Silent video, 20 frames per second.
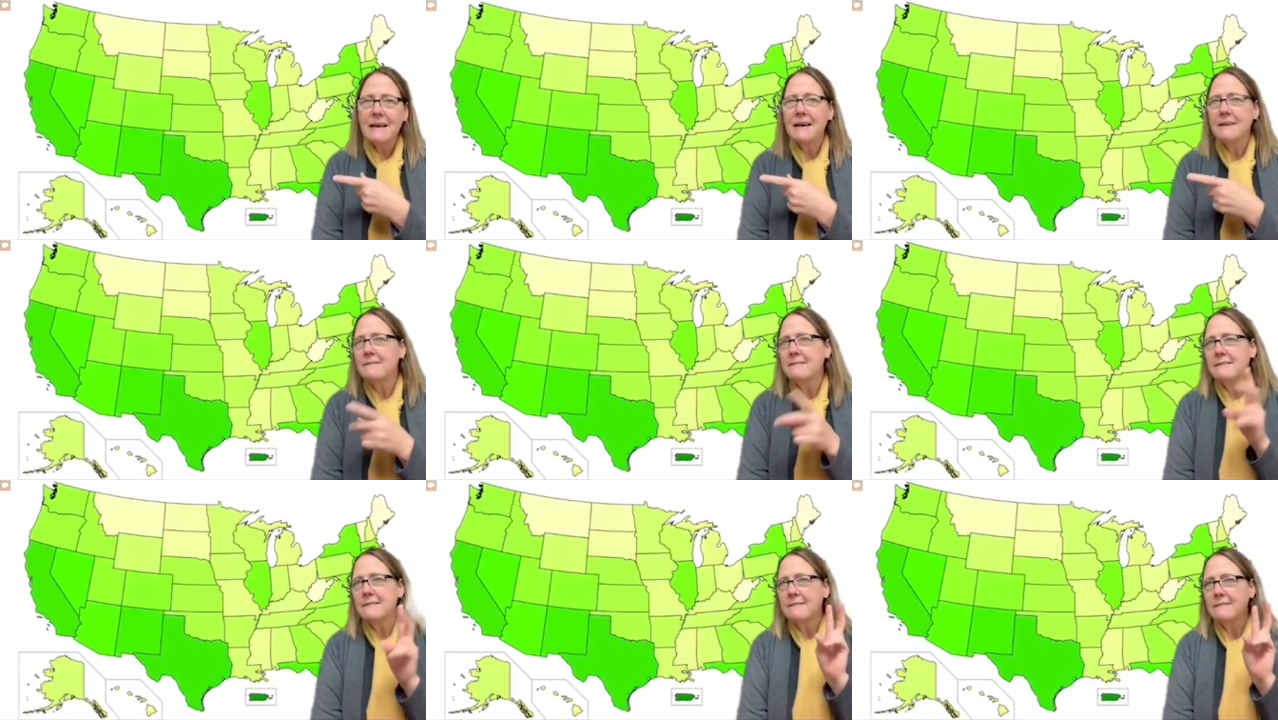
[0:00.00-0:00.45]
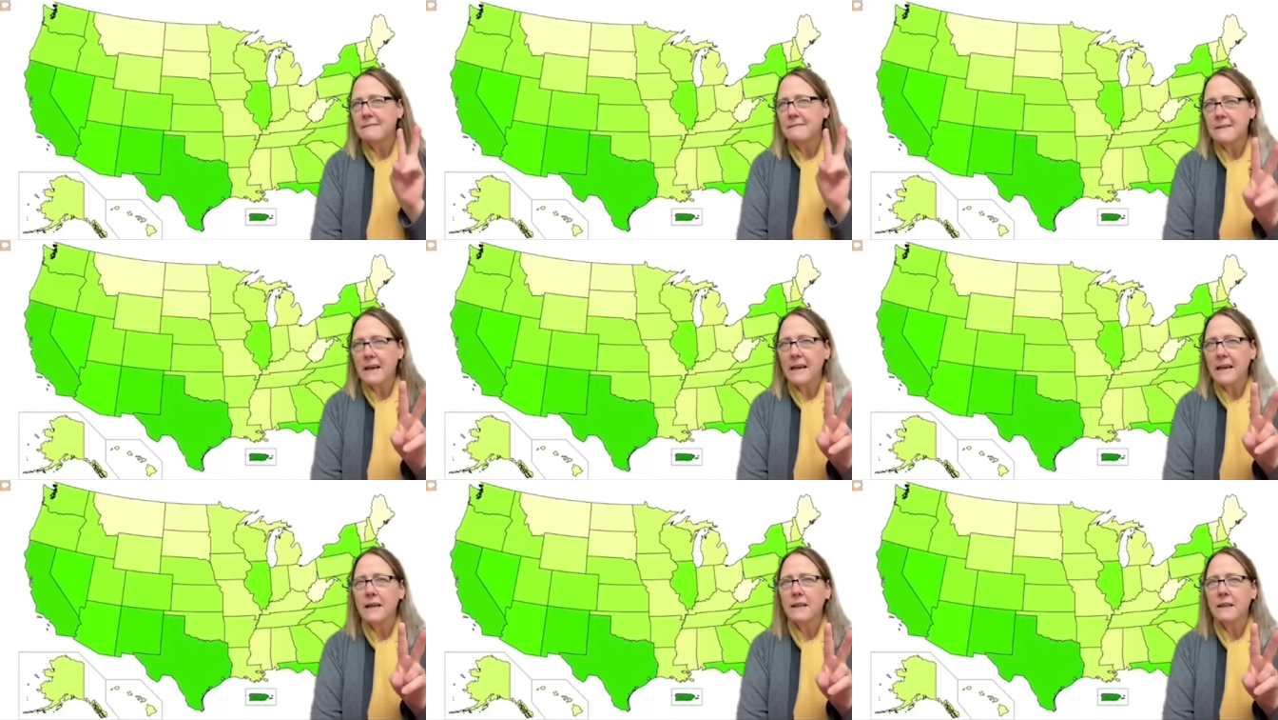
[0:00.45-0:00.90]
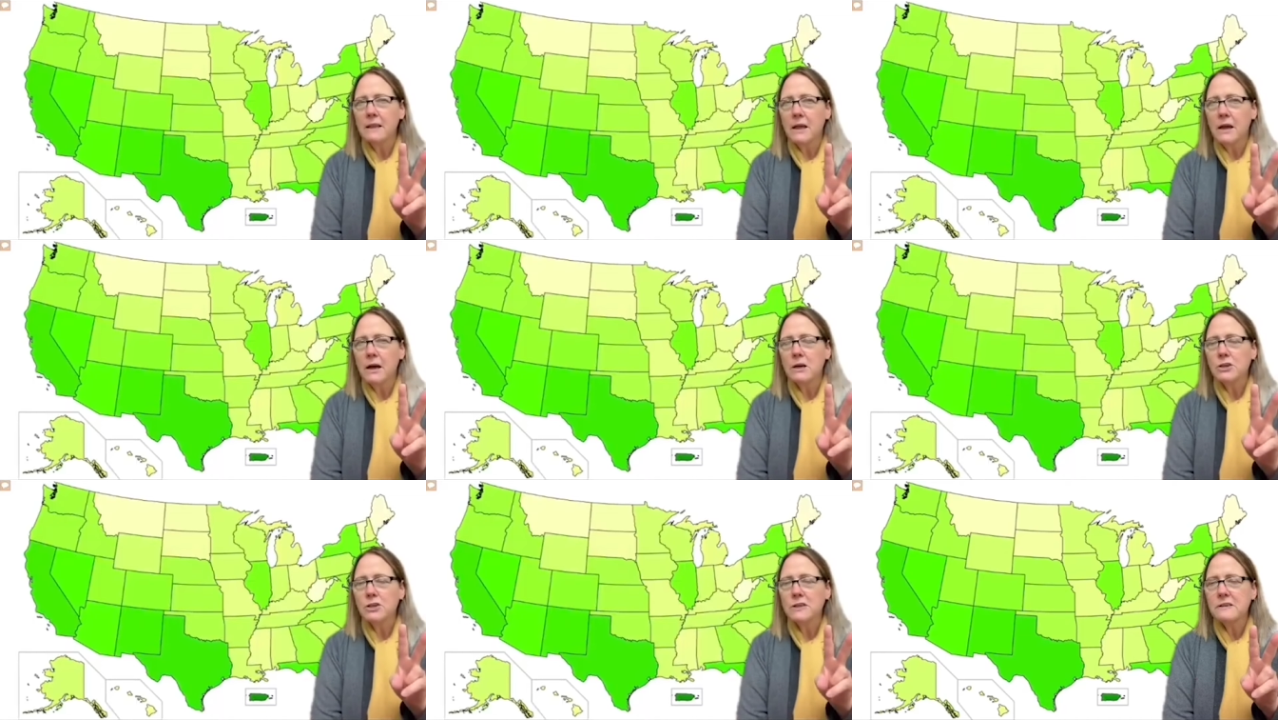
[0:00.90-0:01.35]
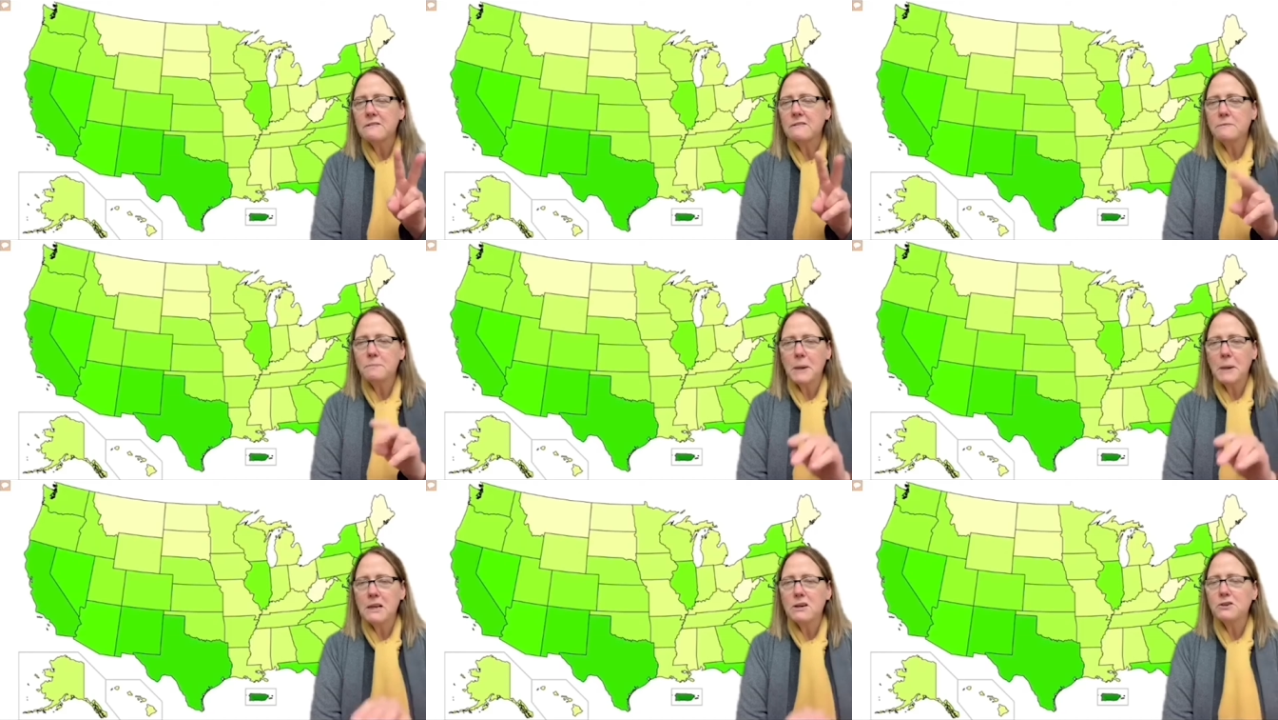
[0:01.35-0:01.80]
has the second largest
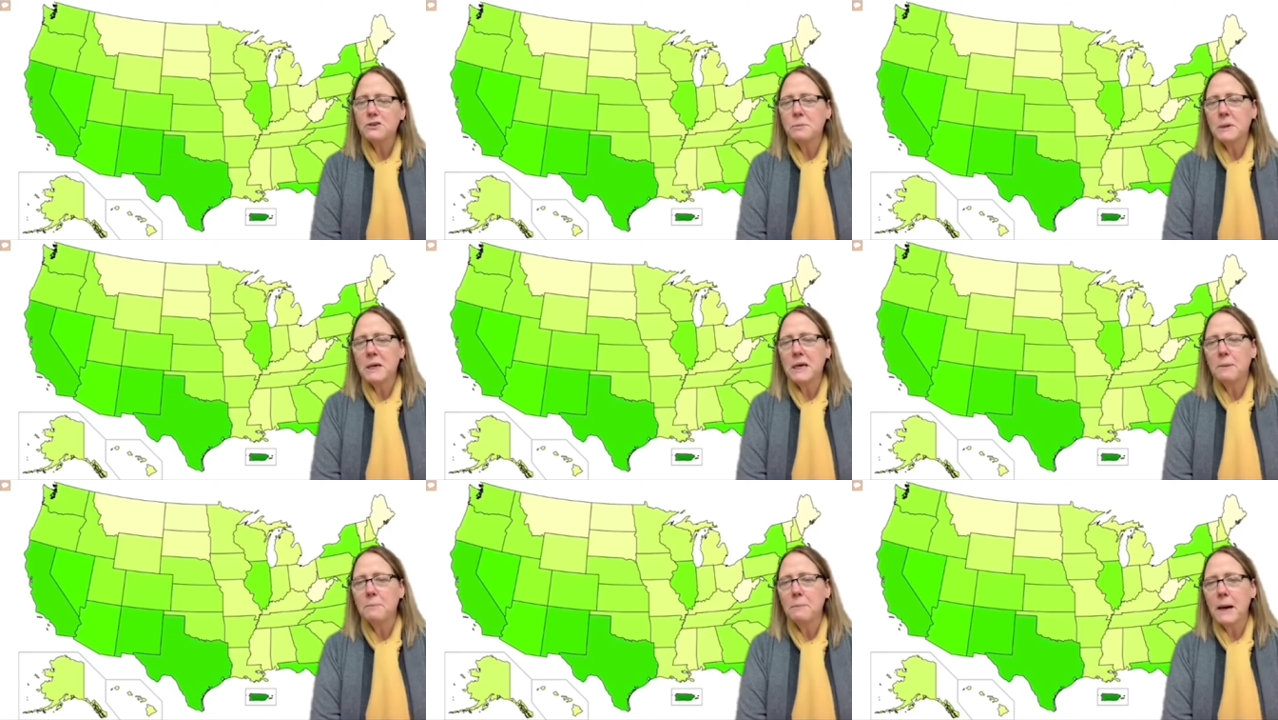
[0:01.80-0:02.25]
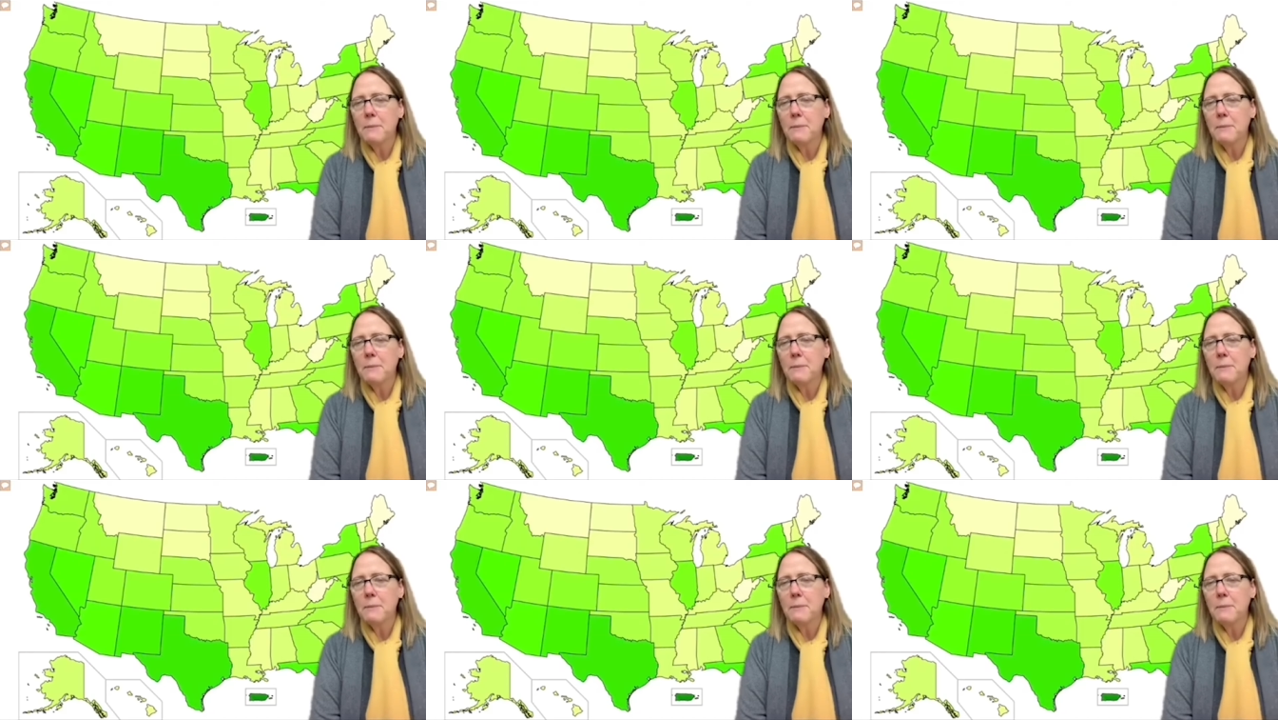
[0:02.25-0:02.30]
Spanish speaking